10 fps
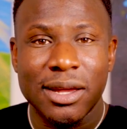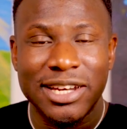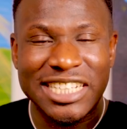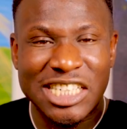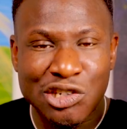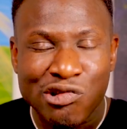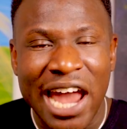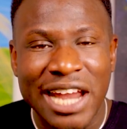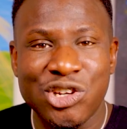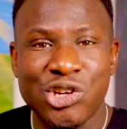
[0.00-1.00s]

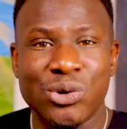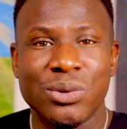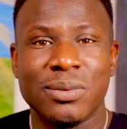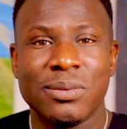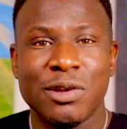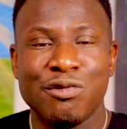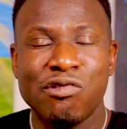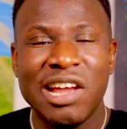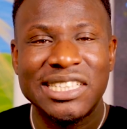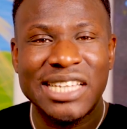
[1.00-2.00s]
distract you,
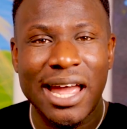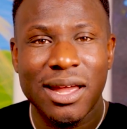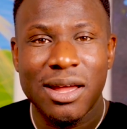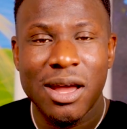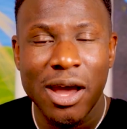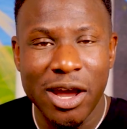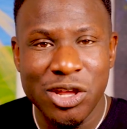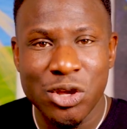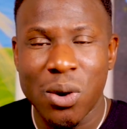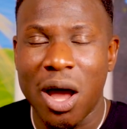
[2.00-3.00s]
friends that hurt
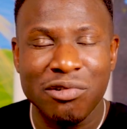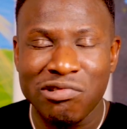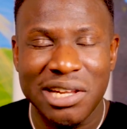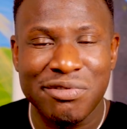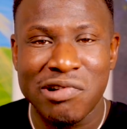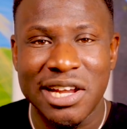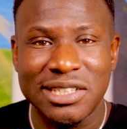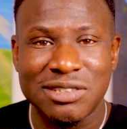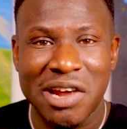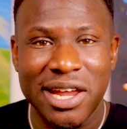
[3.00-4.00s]
you aren't really
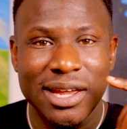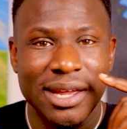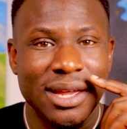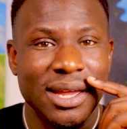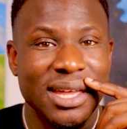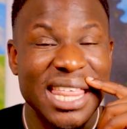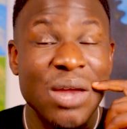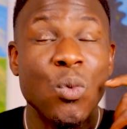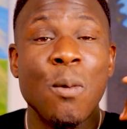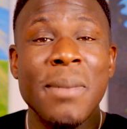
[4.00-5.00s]
friends, right? They
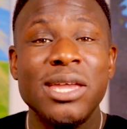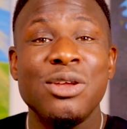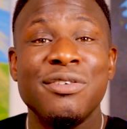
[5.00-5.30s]
will make